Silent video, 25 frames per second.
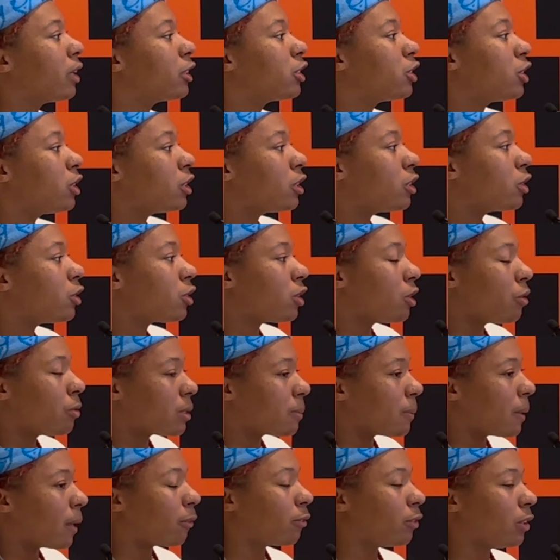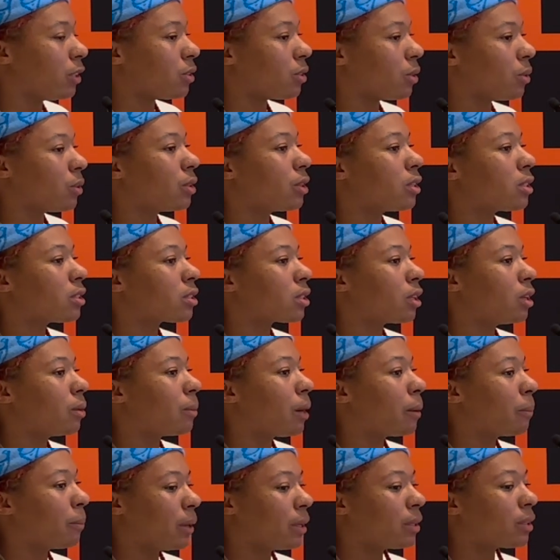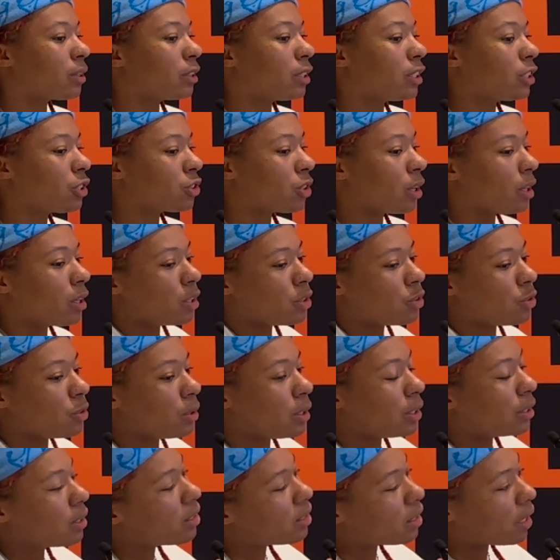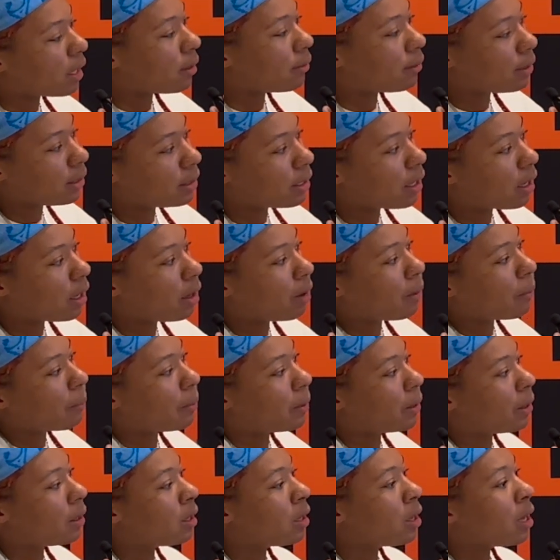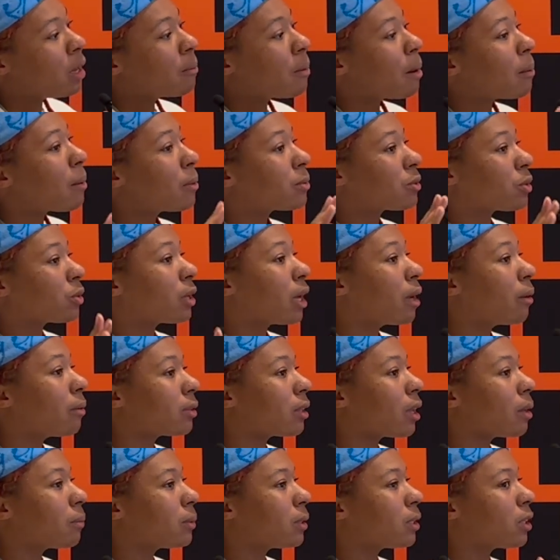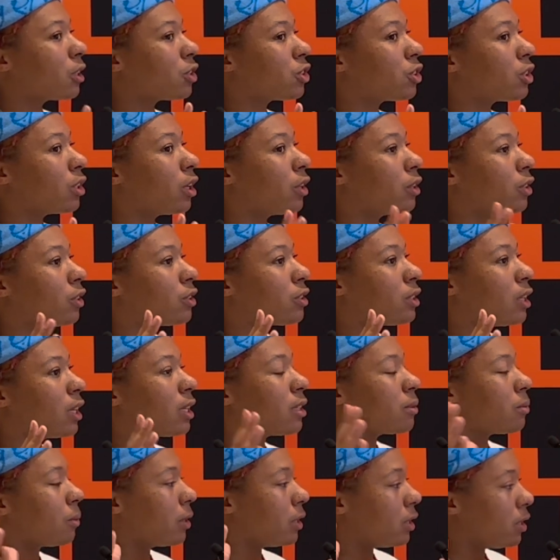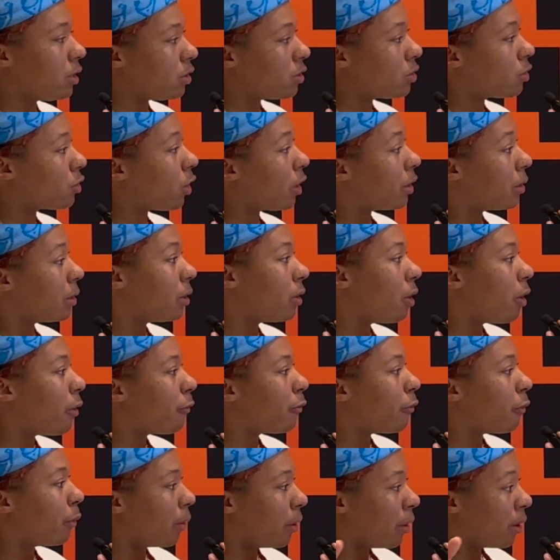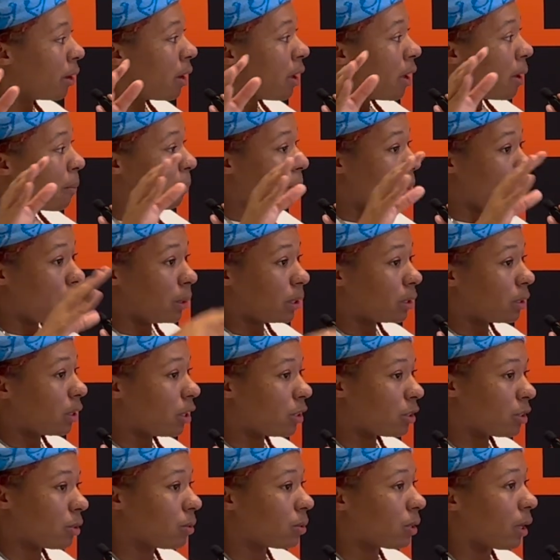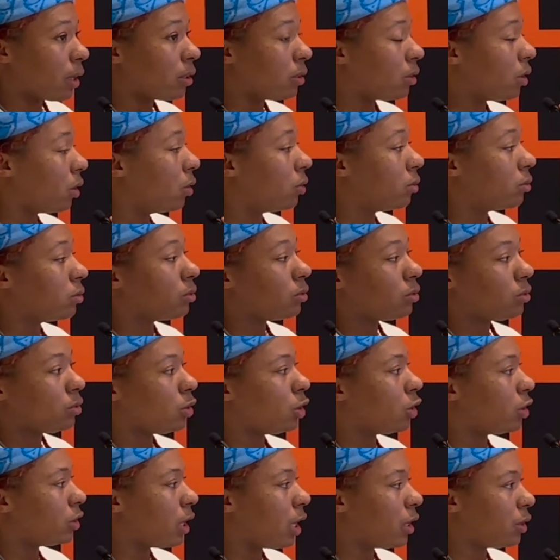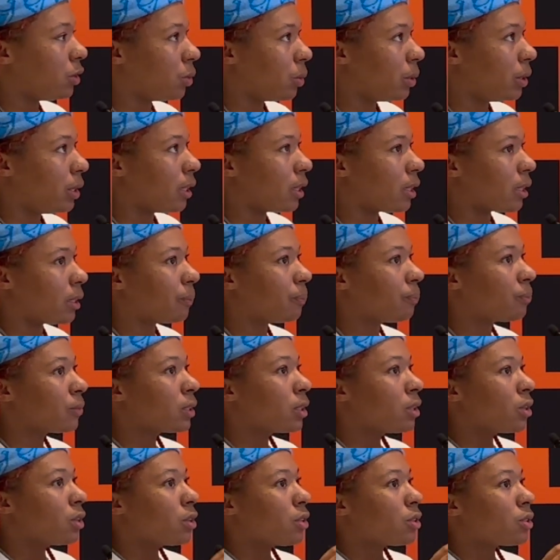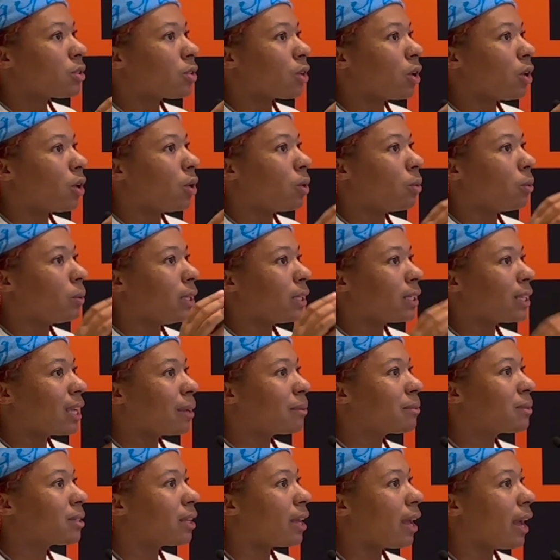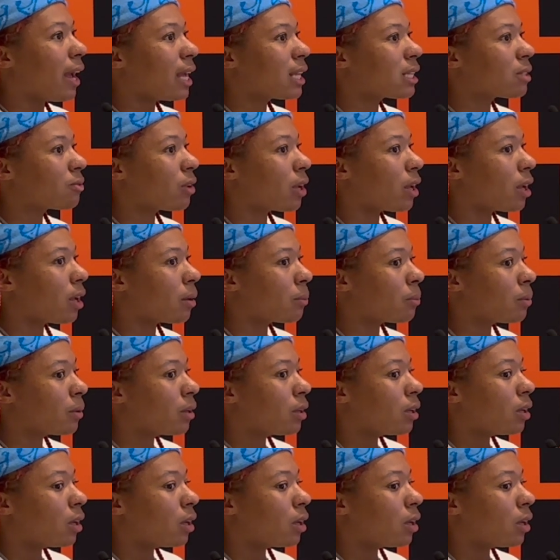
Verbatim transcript: like she she respectfully told us uh, my brother he's trying to join the navy now but my mom's okay with that because she understands what he's trying to go for but with us she was like no you're not joining it so when it came to the asvab